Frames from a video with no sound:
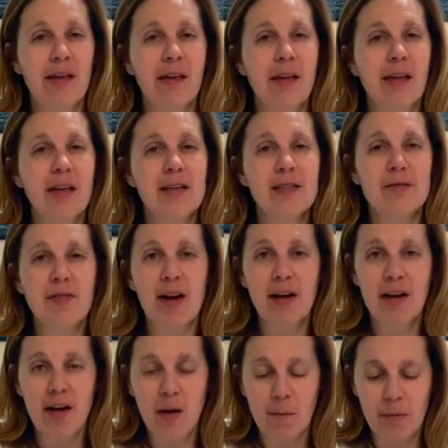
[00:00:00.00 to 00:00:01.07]
It is very
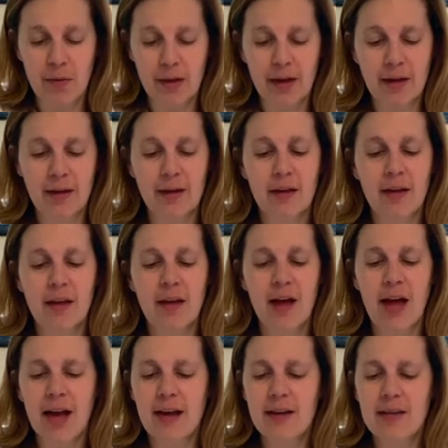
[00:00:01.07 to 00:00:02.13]
humbling.
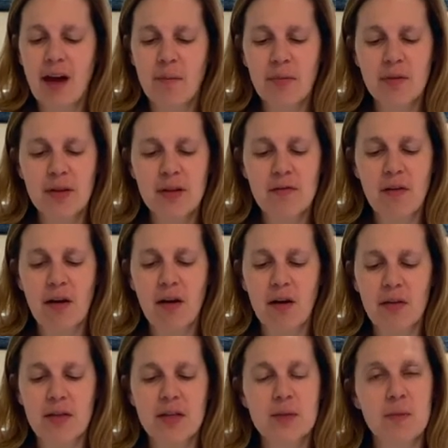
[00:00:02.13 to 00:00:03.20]
I cannot believe
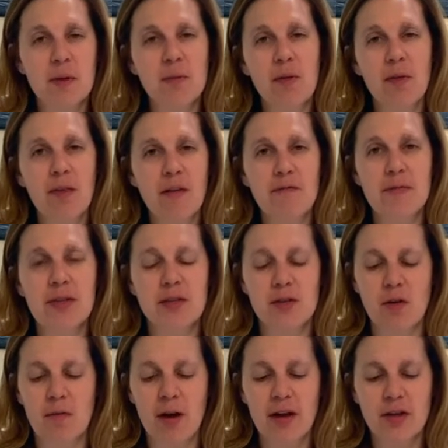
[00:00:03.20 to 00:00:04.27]
all these people love me
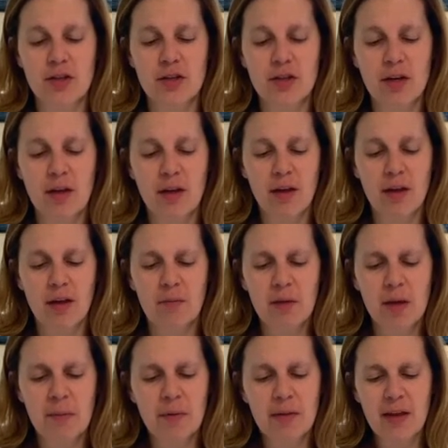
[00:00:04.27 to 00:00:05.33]
so much.
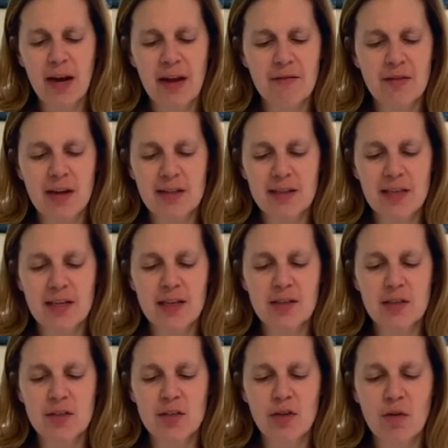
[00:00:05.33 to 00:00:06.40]
People that I have not seen in
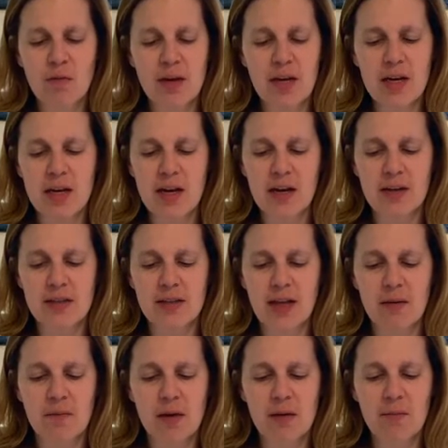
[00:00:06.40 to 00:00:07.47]
so many years,
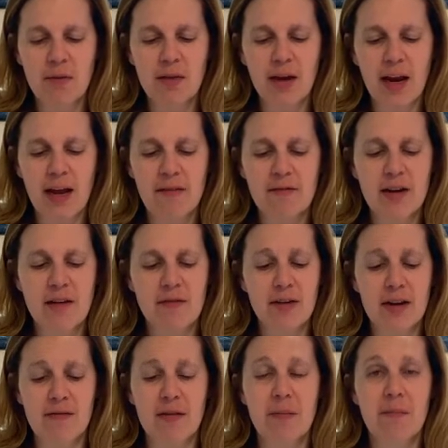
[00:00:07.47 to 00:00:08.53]
and people that I have never
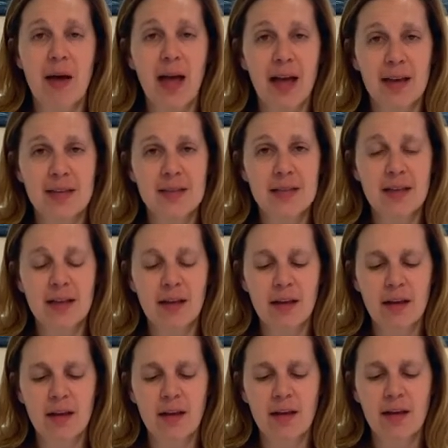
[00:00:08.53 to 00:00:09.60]
even met.
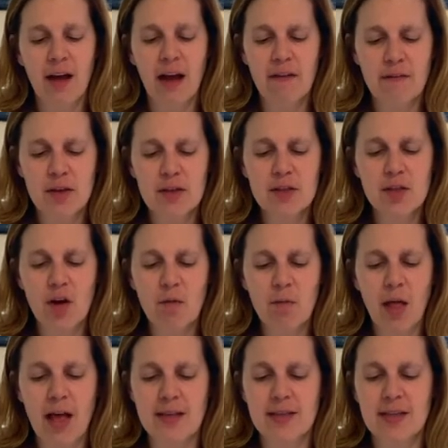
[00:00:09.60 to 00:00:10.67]
I feel so
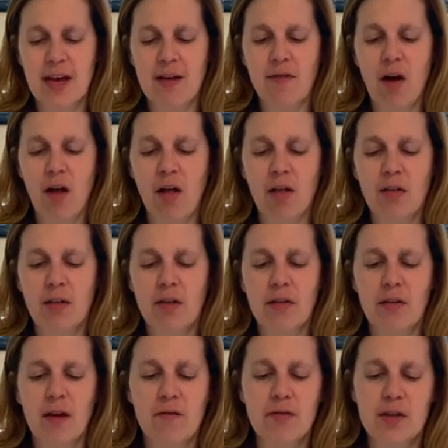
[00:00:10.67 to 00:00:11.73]
blessed to have all
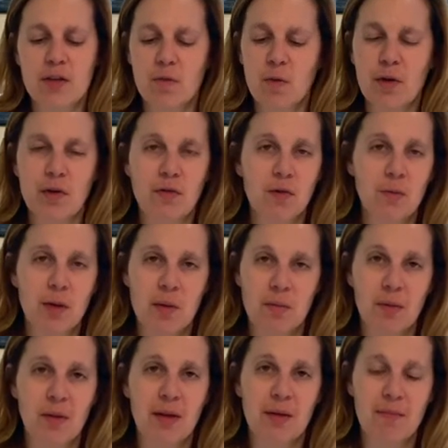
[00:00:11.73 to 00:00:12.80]
of these wonderful
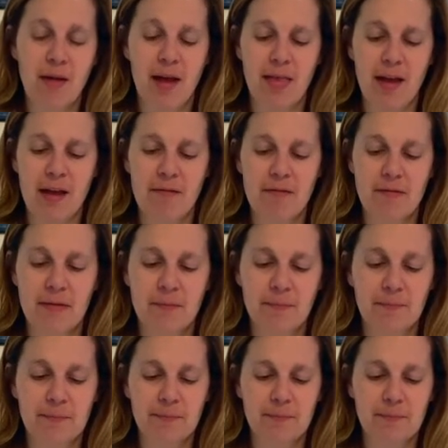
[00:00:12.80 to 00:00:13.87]
people in my life.
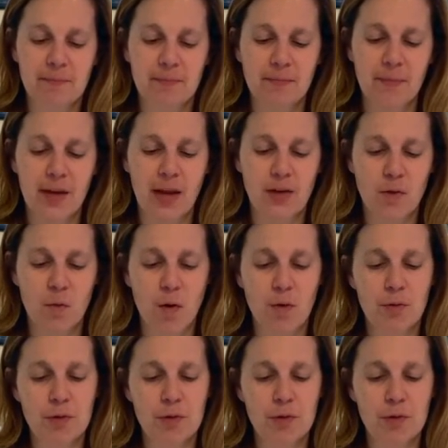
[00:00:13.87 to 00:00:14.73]
End quote.